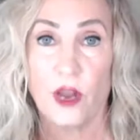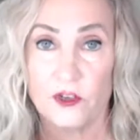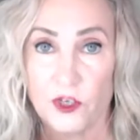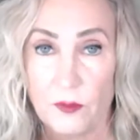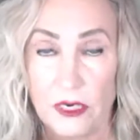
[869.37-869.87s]

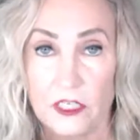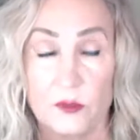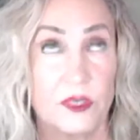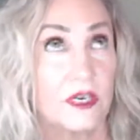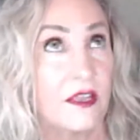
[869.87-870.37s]
project
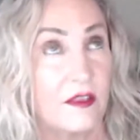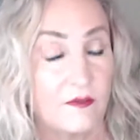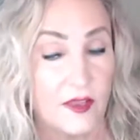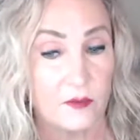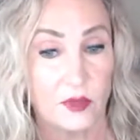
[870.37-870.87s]
management,
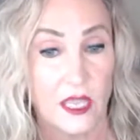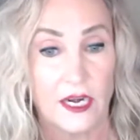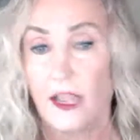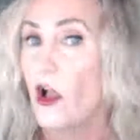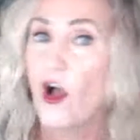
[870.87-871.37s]
event
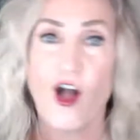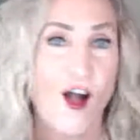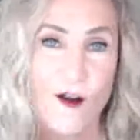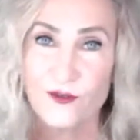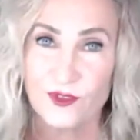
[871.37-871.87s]
planning
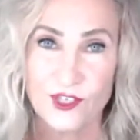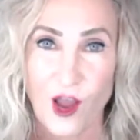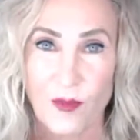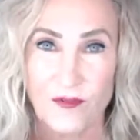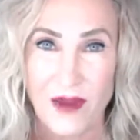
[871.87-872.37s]
off the
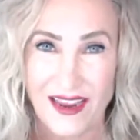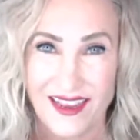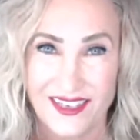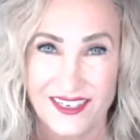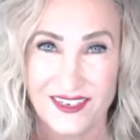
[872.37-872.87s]
top of my
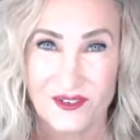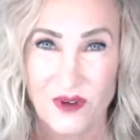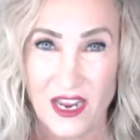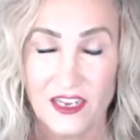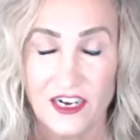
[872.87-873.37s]
head,
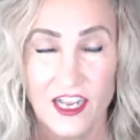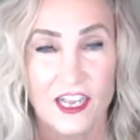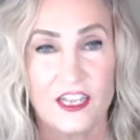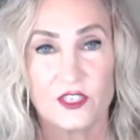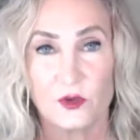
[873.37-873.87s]
right?
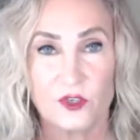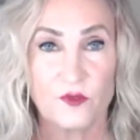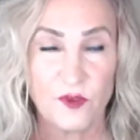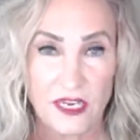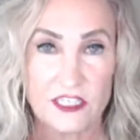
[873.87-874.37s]
So
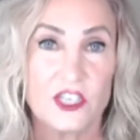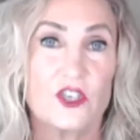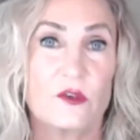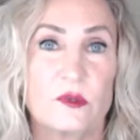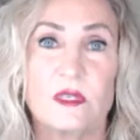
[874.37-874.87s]
don't forget to
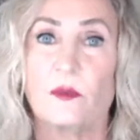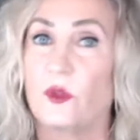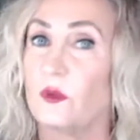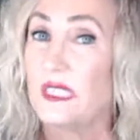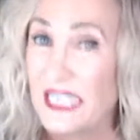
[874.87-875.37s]
use some
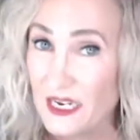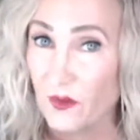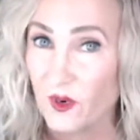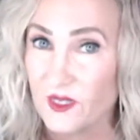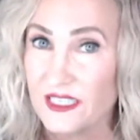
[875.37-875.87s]
of those
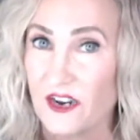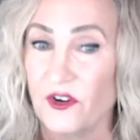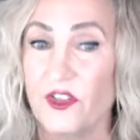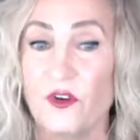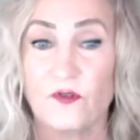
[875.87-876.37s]
keywords
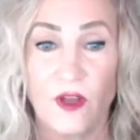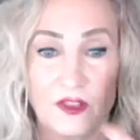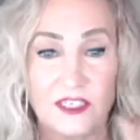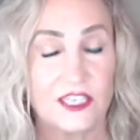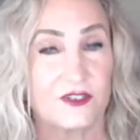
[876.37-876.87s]
down in your
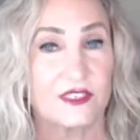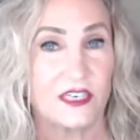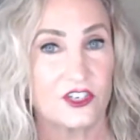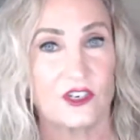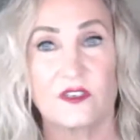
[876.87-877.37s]
volunteer
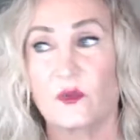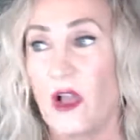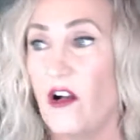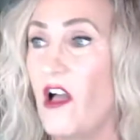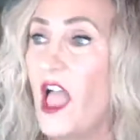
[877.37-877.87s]
section as
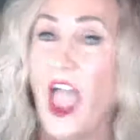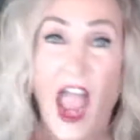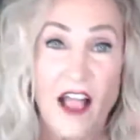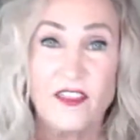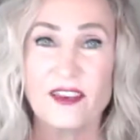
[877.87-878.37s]
well.
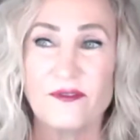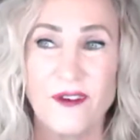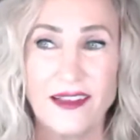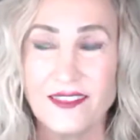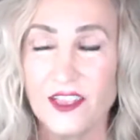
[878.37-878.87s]
And then
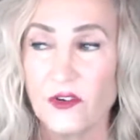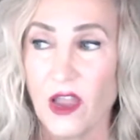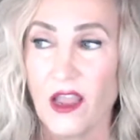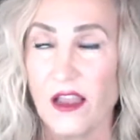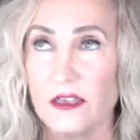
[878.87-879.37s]
finally, you
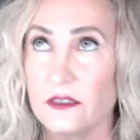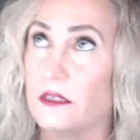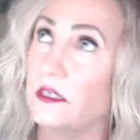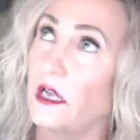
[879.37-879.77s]
guys,